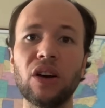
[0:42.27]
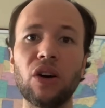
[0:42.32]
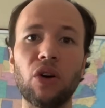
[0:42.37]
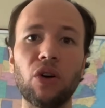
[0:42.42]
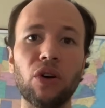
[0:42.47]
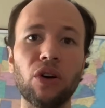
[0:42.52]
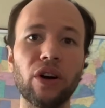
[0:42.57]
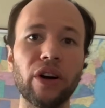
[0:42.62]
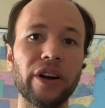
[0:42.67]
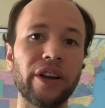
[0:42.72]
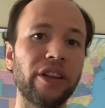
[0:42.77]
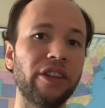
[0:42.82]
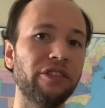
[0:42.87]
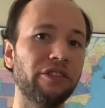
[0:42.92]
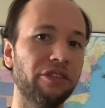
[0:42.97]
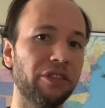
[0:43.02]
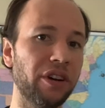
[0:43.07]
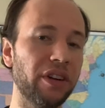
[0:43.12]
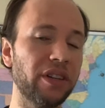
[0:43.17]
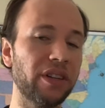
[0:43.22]
or
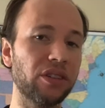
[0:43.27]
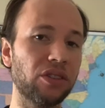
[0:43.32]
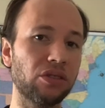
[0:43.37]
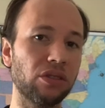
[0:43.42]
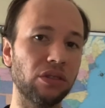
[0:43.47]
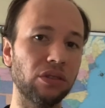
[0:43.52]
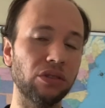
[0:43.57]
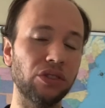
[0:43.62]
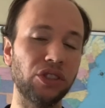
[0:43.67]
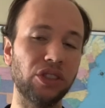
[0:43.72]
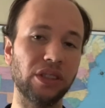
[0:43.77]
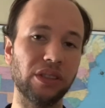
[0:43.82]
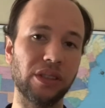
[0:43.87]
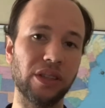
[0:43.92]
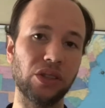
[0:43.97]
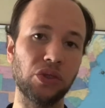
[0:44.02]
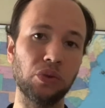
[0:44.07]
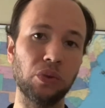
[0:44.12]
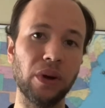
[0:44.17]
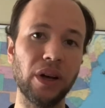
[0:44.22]
inverter solutions
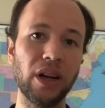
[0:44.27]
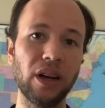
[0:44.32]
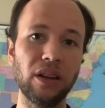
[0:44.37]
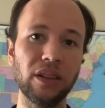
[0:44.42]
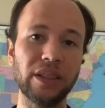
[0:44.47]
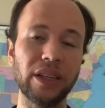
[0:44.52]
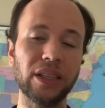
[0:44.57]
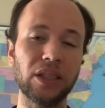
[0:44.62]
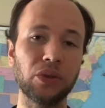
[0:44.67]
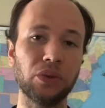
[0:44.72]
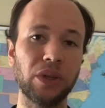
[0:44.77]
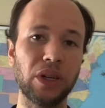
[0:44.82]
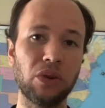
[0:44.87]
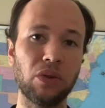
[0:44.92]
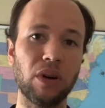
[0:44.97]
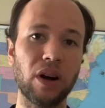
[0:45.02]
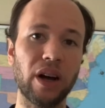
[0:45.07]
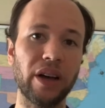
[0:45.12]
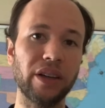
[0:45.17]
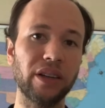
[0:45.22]
as well that
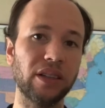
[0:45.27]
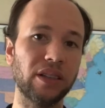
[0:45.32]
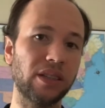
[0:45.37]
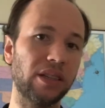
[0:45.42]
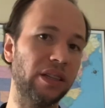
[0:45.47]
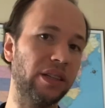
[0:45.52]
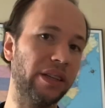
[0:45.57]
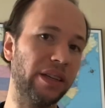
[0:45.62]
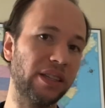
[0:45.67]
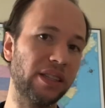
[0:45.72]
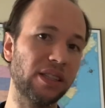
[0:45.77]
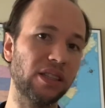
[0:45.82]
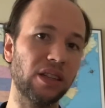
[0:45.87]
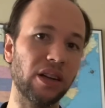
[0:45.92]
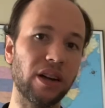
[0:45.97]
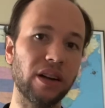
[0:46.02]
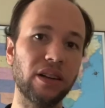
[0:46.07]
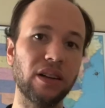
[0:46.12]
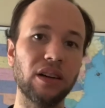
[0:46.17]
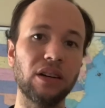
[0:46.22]
requires an
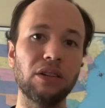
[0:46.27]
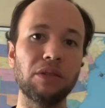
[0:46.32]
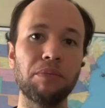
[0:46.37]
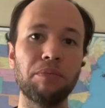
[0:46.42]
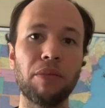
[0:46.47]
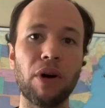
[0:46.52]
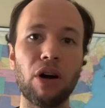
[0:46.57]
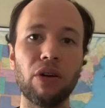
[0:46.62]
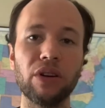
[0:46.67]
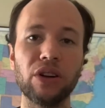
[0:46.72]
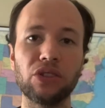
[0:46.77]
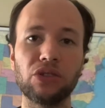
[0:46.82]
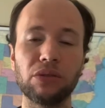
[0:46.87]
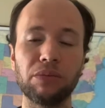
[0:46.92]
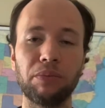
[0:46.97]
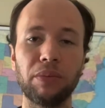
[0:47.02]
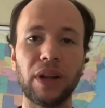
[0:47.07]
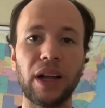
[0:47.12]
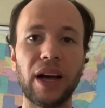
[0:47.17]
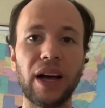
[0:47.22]
external power
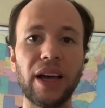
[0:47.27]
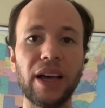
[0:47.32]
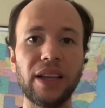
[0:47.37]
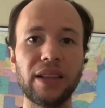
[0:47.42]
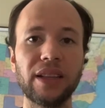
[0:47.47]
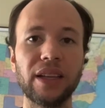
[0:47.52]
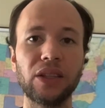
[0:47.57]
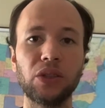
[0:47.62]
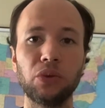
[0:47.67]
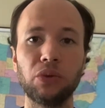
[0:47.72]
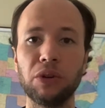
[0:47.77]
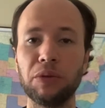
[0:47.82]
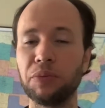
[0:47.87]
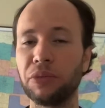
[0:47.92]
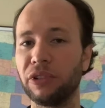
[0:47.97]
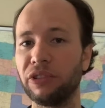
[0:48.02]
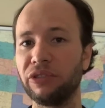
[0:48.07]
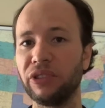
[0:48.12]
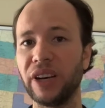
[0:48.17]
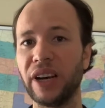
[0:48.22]
supply that will
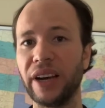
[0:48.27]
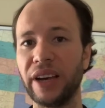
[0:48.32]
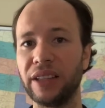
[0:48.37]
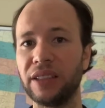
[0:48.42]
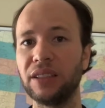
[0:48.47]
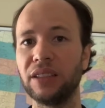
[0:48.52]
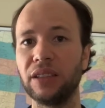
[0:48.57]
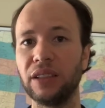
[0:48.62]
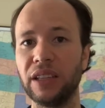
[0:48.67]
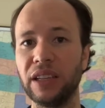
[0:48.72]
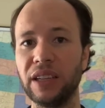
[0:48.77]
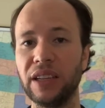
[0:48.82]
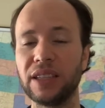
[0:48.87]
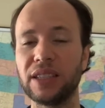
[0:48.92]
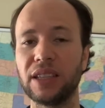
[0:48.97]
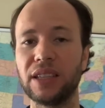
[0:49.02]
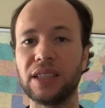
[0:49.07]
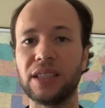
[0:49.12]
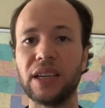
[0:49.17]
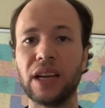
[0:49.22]
provide the
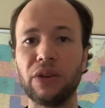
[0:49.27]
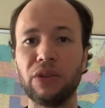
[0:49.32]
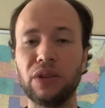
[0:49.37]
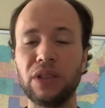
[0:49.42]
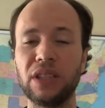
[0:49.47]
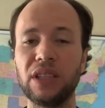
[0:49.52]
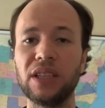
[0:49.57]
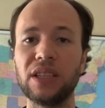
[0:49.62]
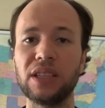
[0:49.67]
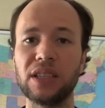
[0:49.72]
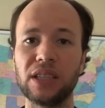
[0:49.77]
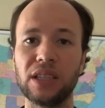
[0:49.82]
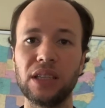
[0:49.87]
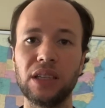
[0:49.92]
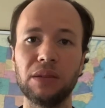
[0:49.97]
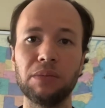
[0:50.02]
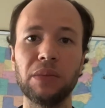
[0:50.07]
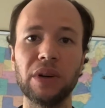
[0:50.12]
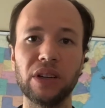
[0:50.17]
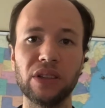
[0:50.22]
necessary
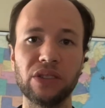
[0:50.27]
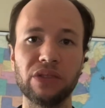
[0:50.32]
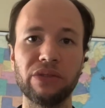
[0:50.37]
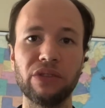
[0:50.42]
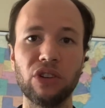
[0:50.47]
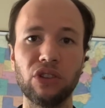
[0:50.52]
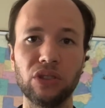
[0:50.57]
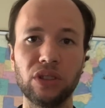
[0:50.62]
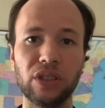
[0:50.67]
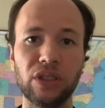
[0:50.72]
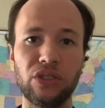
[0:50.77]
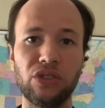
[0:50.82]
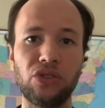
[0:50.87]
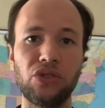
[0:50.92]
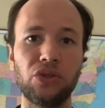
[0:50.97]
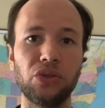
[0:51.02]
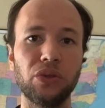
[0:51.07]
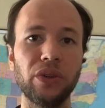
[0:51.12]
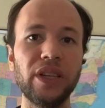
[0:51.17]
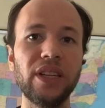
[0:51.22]
DC bus voltage
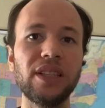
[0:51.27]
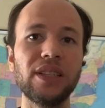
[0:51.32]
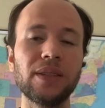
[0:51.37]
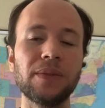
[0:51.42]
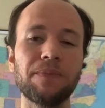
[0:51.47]
to it.